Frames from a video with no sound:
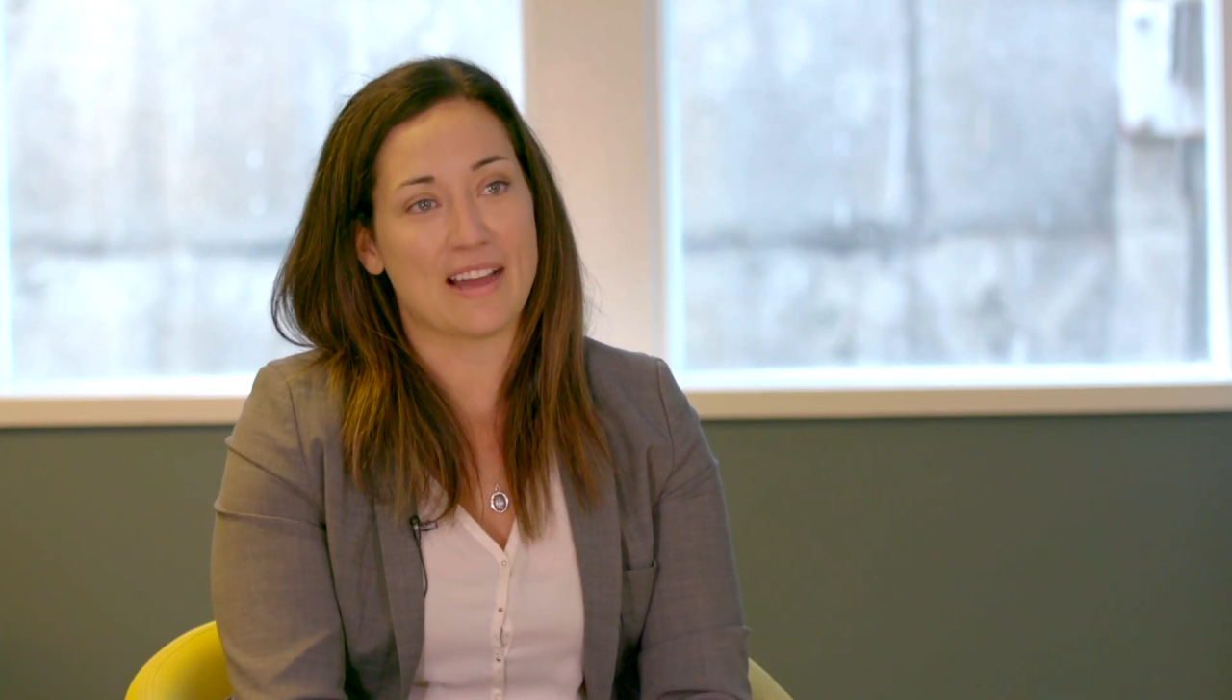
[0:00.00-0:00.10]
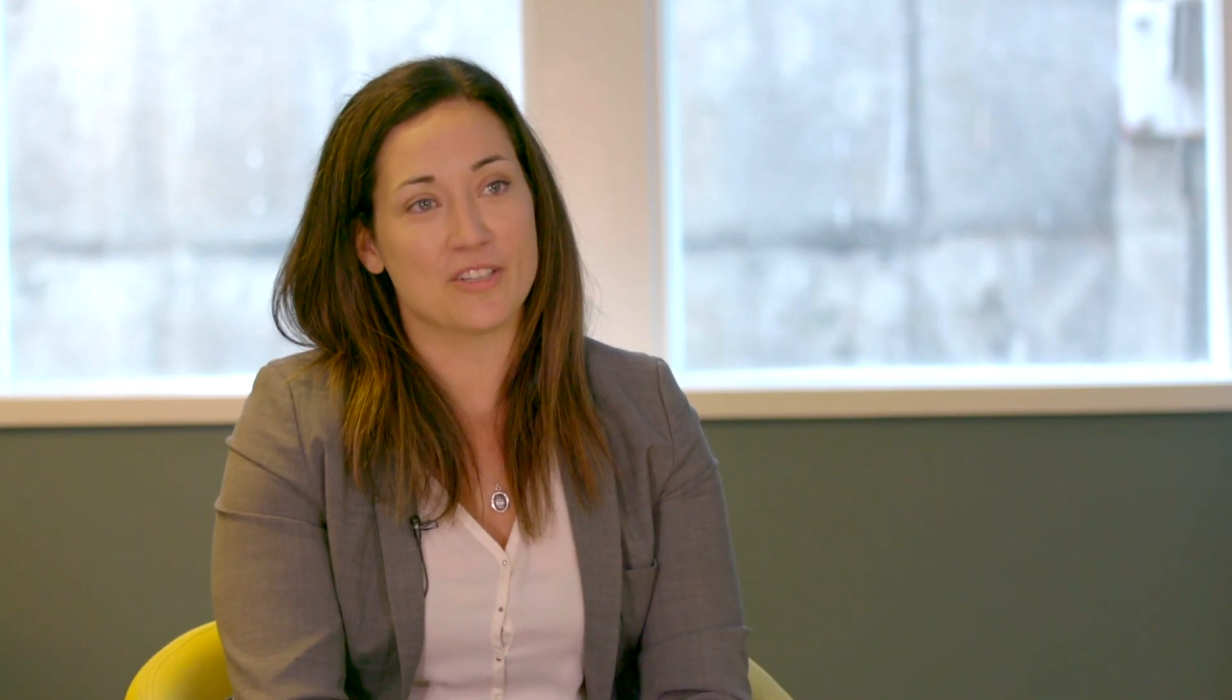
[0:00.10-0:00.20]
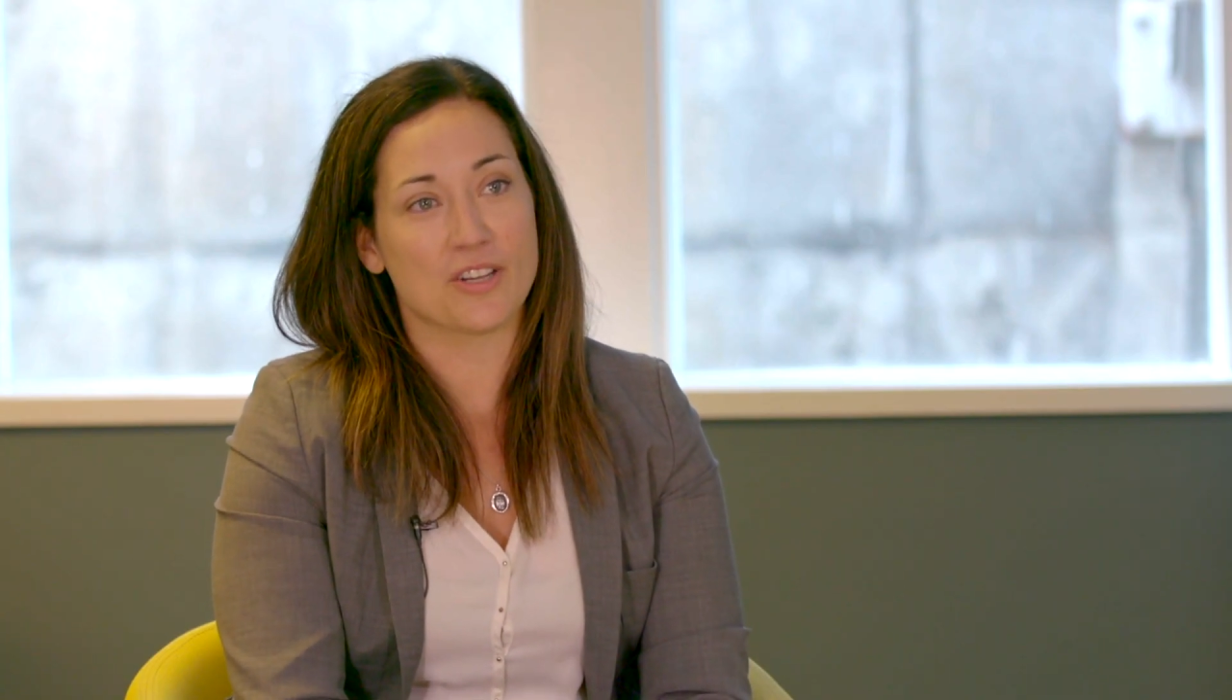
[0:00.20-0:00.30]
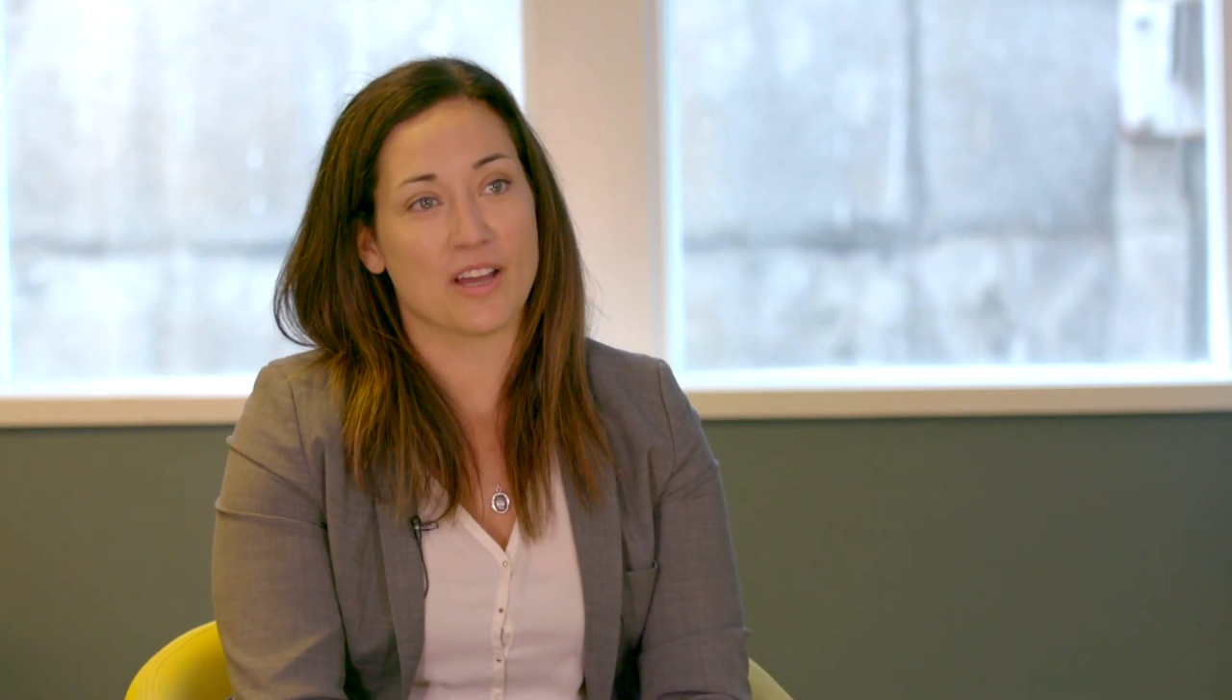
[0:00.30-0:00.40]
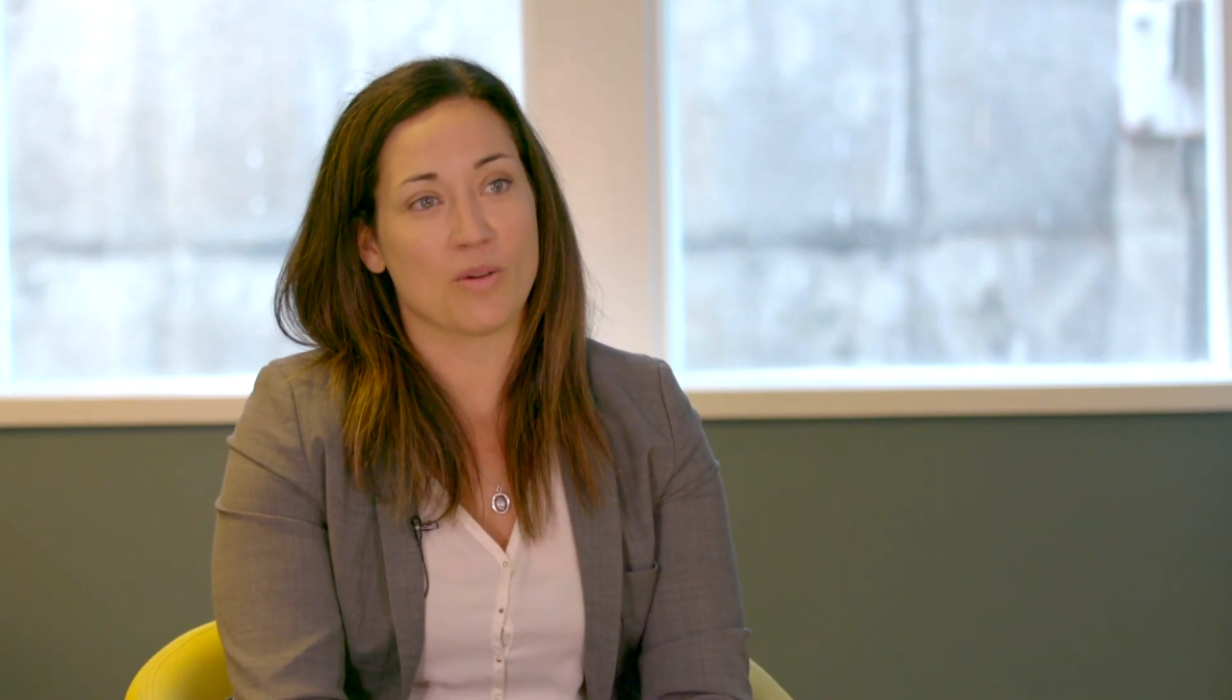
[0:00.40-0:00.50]

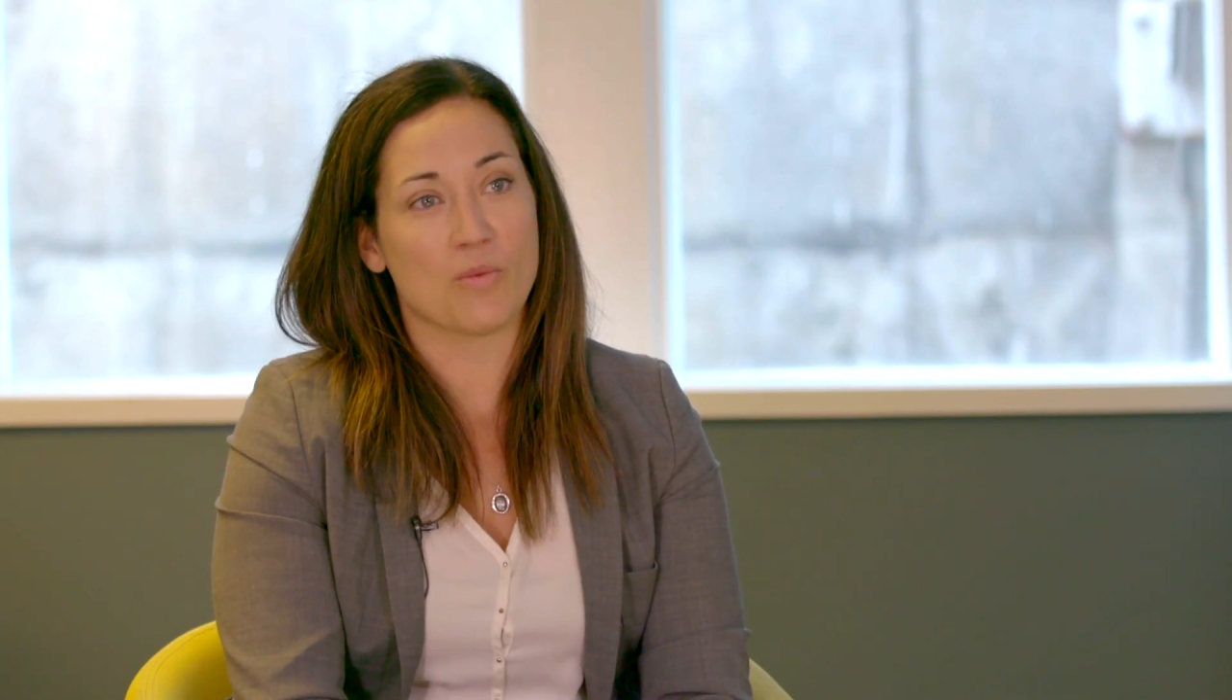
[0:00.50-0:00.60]
Agile,